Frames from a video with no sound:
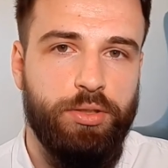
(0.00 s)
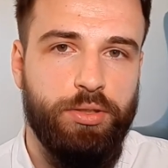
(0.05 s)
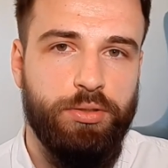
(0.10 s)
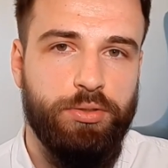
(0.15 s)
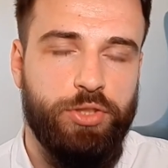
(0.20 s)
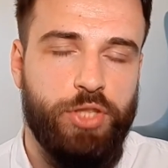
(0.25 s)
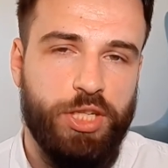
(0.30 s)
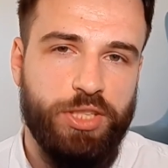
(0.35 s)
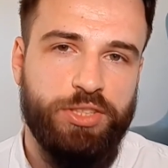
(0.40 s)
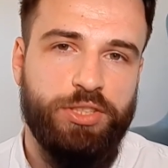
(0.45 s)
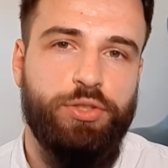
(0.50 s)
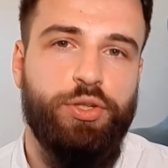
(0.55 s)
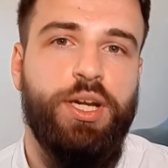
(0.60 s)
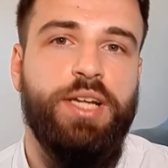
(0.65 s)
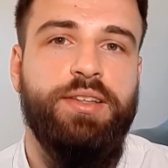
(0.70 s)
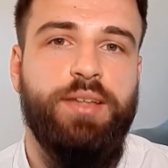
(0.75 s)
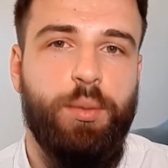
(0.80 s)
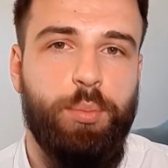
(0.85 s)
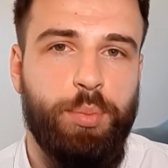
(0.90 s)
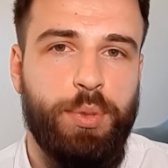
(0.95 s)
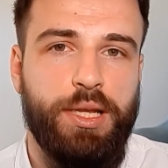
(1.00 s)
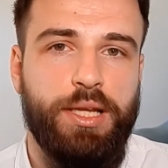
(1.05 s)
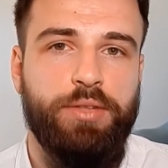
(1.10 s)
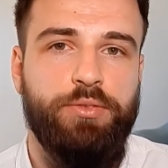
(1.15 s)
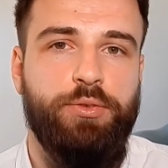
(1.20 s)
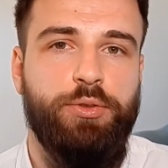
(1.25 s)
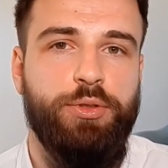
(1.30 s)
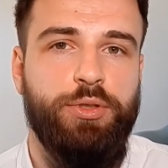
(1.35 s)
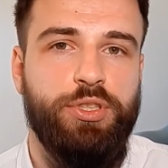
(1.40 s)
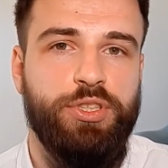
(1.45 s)
Just create a plan
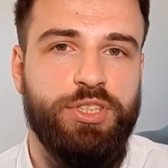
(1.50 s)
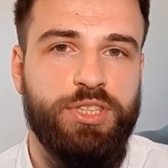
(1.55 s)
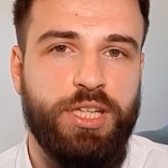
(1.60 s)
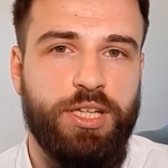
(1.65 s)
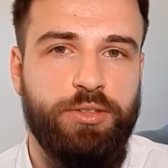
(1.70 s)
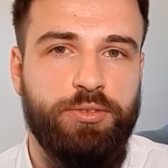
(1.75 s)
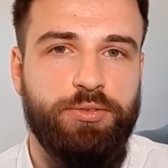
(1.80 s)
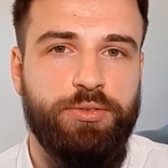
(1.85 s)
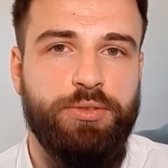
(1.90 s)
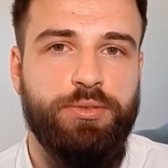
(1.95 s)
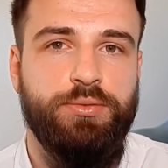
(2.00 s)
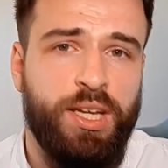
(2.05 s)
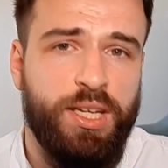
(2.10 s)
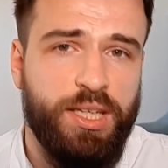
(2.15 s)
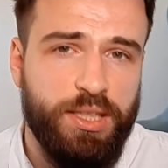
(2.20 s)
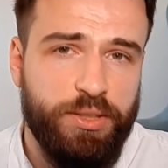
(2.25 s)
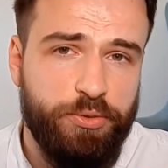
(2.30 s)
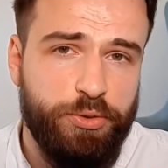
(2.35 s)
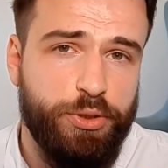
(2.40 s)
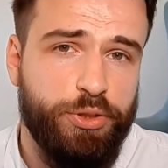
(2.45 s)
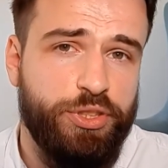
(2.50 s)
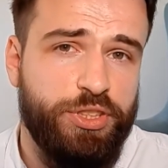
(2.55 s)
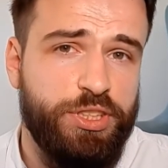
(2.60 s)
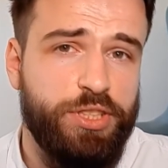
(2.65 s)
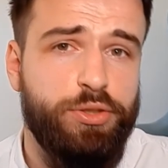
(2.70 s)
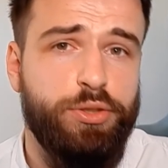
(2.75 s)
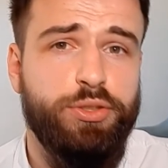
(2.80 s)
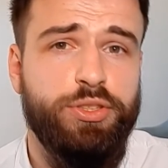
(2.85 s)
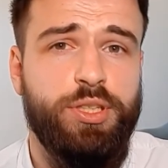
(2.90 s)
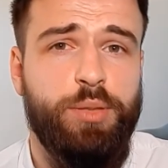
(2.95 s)
for yourself. If you're
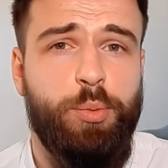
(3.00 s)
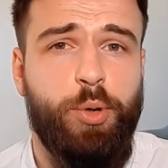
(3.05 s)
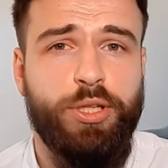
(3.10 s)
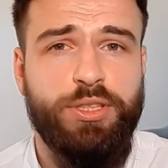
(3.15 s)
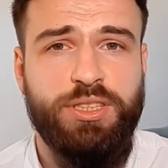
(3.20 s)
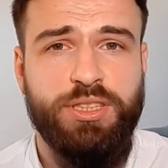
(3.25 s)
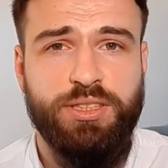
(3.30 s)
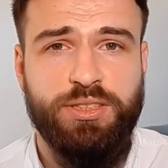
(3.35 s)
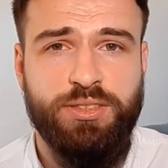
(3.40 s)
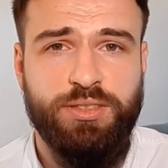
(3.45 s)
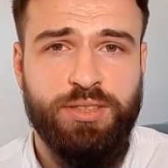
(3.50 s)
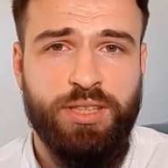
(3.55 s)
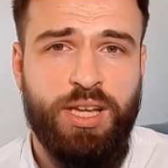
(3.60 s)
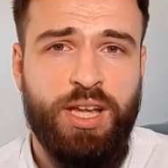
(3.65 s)
serious about this,